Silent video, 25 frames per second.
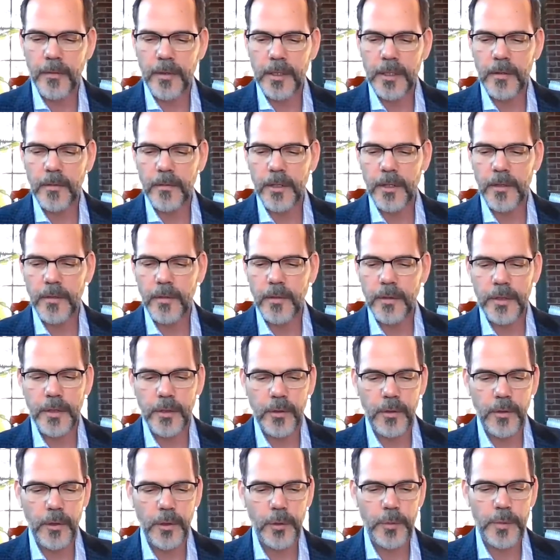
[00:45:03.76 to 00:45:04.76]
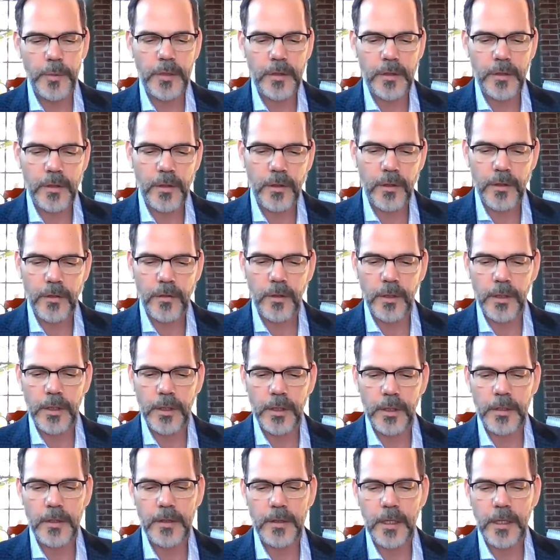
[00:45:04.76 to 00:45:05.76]
of individuals and groups in social
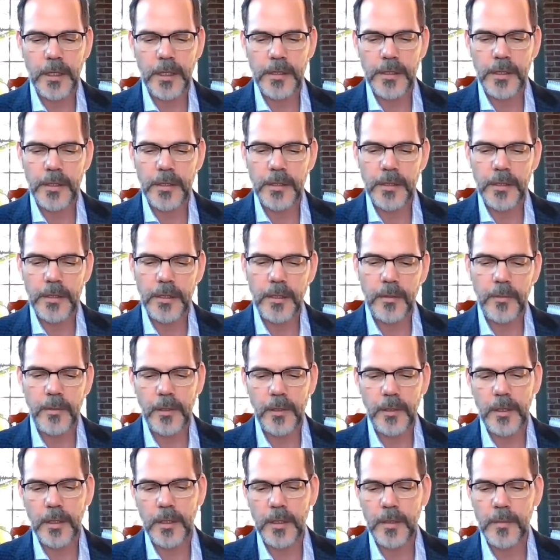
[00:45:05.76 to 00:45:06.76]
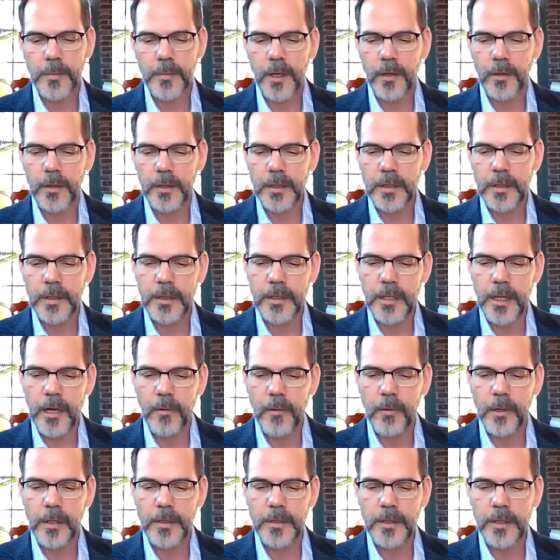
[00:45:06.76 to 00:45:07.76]
organizations, communities, polities, and
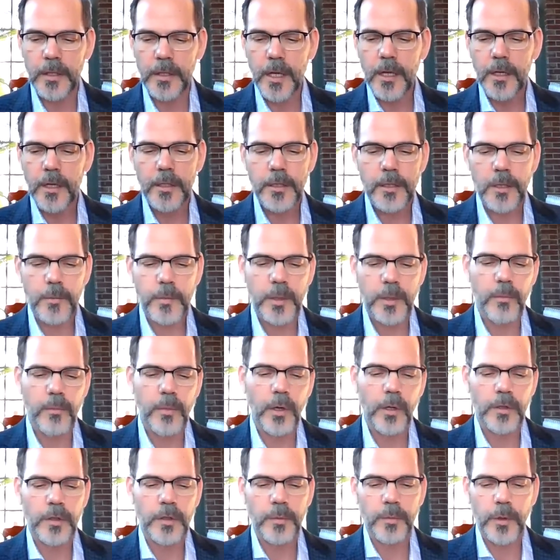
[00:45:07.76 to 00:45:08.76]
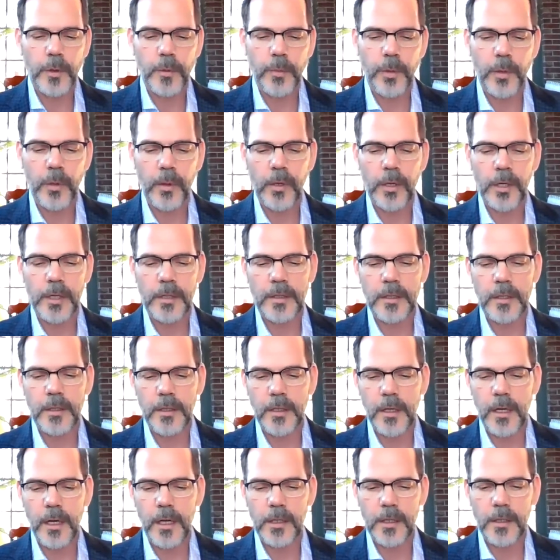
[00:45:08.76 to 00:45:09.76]
networks should be multiple, porous,
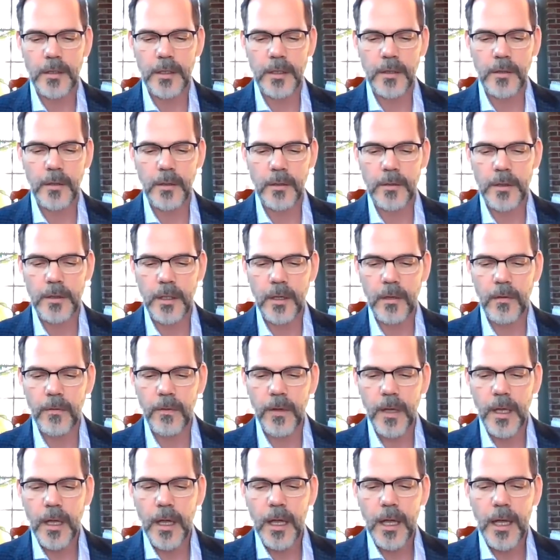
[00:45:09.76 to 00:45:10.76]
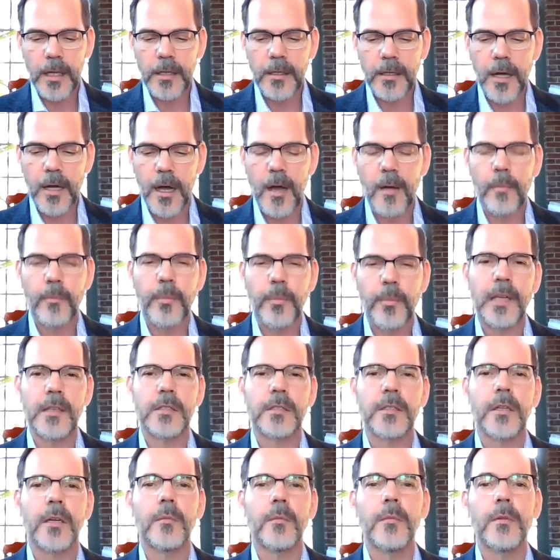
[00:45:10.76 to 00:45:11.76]
and non-exclusive, and not
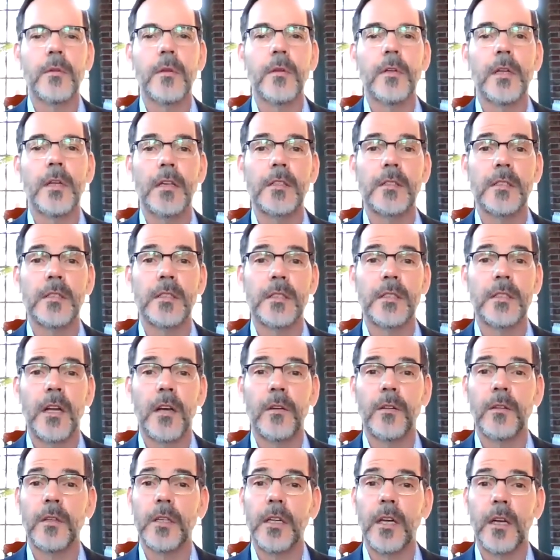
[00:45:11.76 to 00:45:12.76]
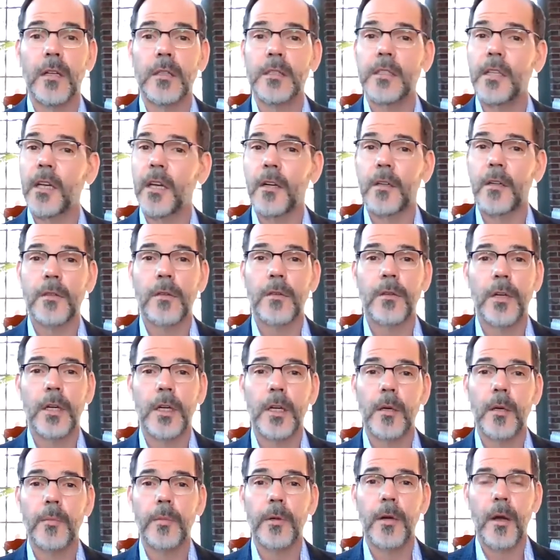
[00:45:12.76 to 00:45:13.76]
based on necessarily on
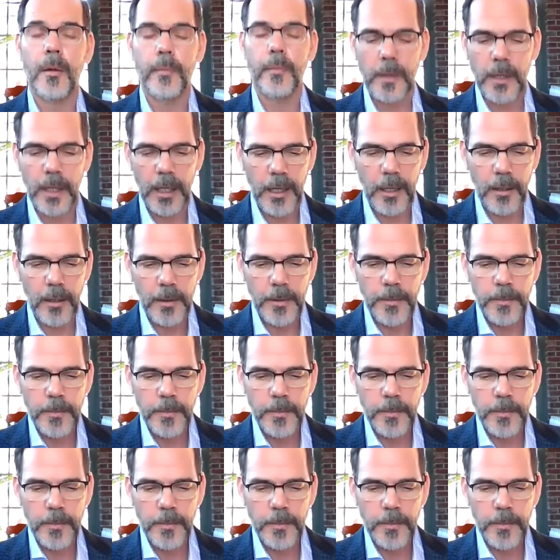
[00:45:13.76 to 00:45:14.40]
territory or property.